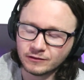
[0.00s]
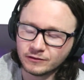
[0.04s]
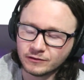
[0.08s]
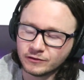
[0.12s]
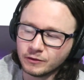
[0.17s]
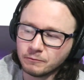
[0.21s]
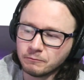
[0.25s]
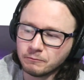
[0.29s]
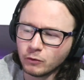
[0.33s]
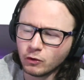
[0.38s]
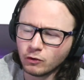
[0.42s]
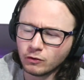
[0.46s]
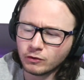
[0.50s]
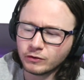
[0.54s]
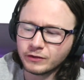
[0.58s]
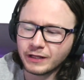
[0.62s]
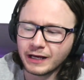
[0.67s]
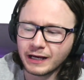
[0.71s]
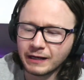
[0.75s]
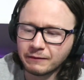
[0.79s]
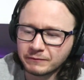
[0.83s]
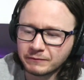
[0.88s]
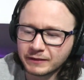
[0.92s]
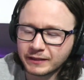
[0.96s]
The more
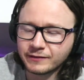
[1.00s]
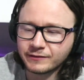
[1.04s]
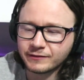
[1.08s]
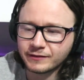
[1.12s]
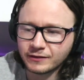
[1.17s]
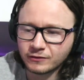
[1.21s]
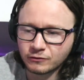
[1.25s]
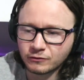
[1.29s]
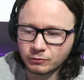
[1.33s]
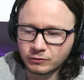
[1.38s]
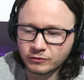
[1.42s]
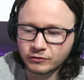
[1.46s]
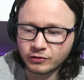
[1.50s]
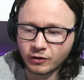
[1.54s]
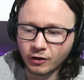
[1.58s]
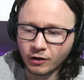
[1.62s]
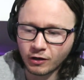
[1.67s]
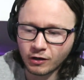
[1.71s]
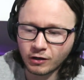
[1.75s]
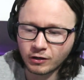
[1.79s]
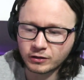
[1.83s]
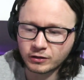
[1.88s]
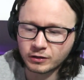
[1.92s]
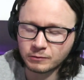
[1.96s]
that I'm listening to her
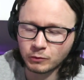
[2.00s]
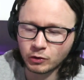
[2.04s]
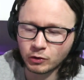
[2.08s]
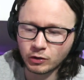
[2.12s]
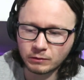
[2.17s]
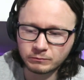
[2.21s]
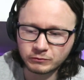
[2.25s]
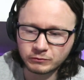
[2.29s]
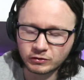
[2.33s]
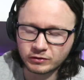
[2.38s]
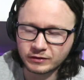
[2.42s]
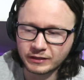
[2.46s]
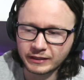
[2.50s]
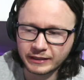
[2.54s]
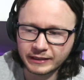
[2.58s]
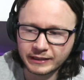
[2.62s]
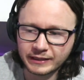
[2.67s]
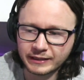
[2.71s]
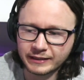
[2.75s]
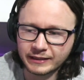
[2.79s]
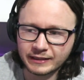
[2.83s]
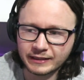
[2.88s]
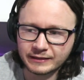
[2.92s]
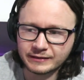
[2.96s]
talk, the more I'm just
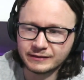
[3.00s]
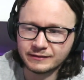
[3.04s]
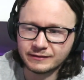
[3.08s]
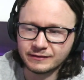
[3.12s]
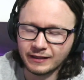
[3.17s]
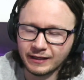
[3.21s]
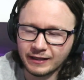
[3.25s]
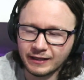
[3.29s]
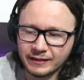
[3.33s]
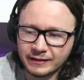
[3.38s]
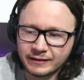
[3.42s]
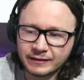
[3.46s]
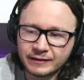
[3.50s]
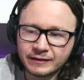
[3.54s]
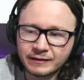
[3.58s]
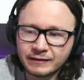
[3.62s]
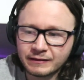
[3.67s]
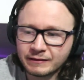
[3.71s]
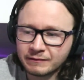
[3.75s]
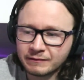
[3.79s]
thinking that she's, like,